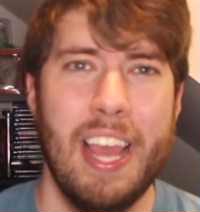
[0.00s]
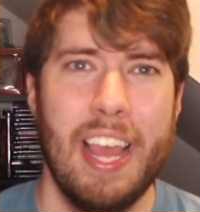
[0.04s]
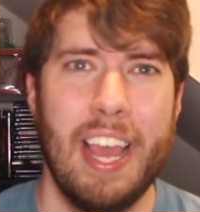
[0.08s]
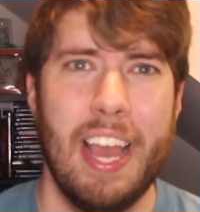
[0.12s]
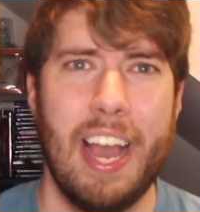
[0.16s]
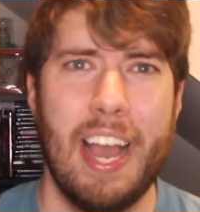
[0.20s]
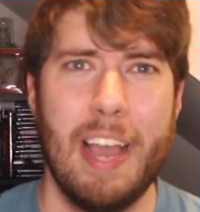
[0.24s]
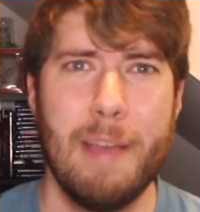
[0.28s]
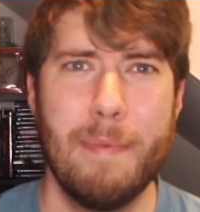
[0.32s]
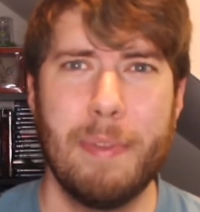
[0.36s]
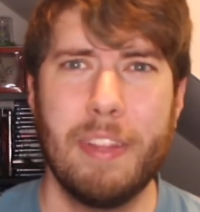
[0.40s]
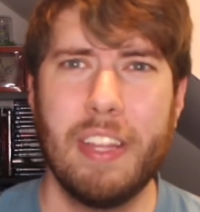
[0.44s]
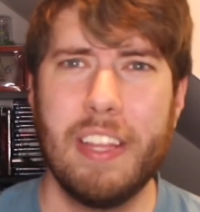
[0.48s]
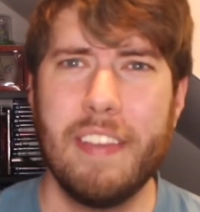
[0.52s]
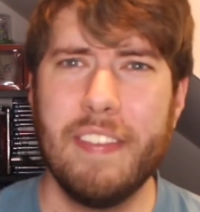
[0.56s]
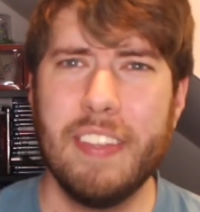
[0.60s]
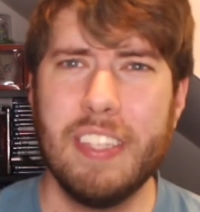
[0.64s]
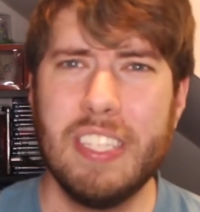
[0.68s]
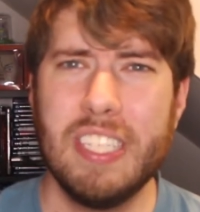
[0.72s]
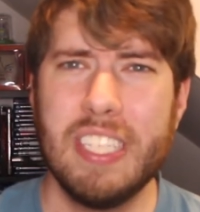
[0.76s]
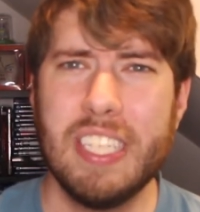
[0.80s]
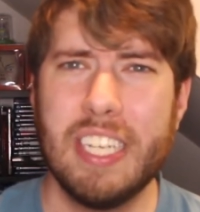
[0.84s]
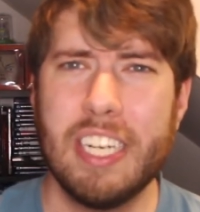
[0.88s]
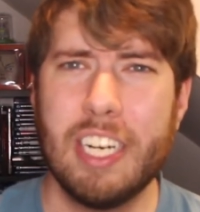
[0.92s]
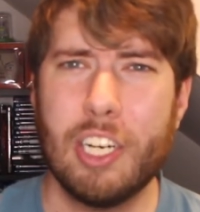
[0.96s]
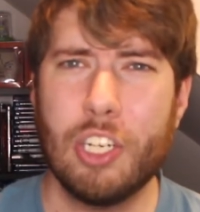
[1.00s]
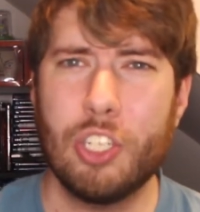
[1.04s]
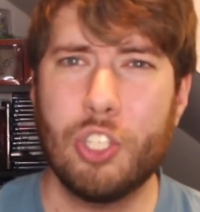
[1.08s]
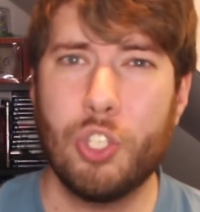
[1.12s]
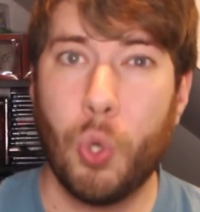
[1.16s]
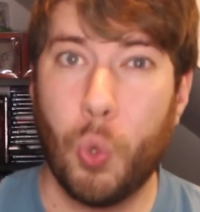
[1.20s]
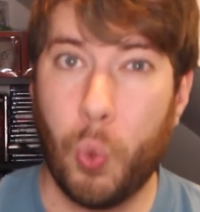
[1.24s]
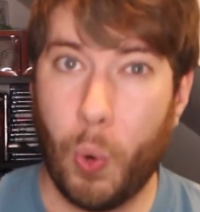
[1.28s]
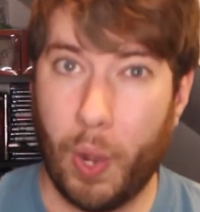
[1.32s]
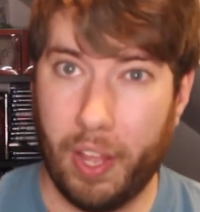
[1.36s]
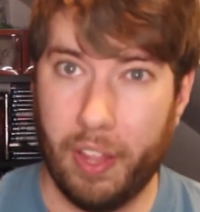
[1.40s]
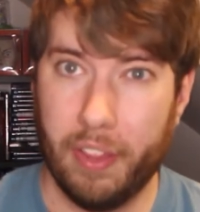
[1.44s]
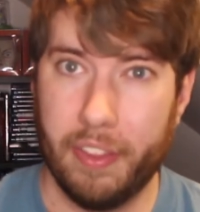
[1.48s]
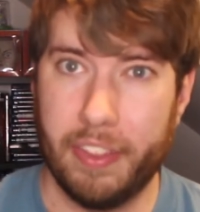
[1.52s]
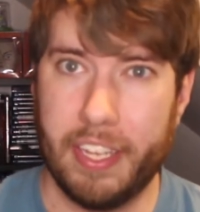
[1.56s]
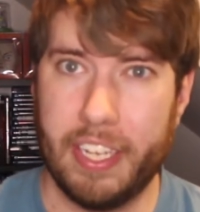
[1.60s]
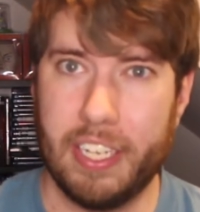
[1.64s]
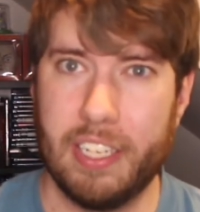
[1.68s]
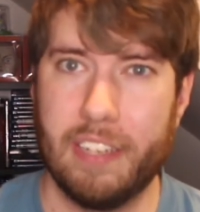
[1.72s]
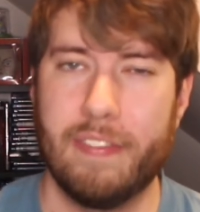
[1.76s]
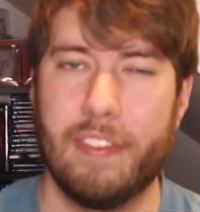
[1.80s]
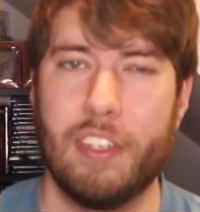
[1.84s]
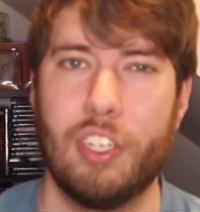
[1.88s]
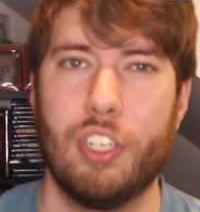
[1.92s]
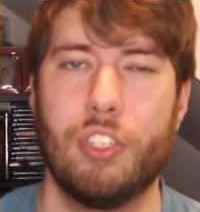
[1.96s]
I believe it's their twelfth
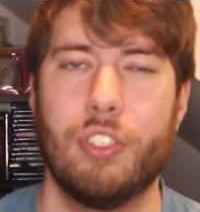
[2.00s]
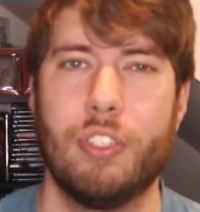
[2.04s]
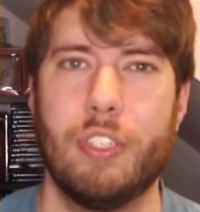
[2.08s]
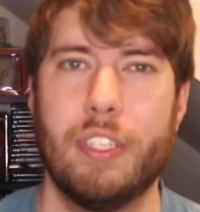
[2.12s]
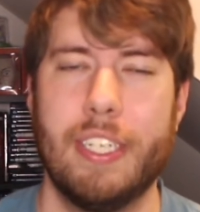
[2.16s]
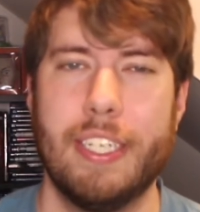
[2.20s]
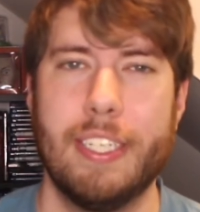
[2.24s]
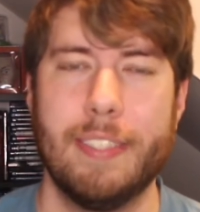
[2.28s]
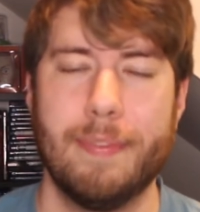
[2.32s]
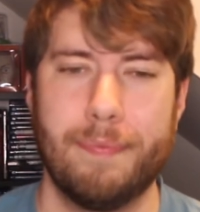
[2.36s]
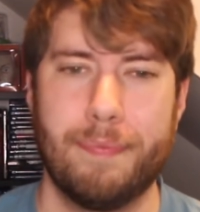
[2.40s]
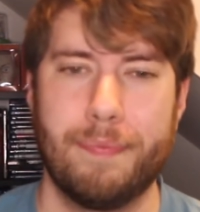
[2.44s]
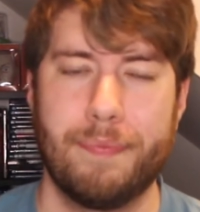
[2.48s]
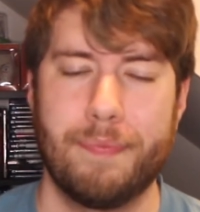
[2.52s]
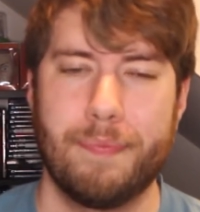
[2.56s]
anniversary.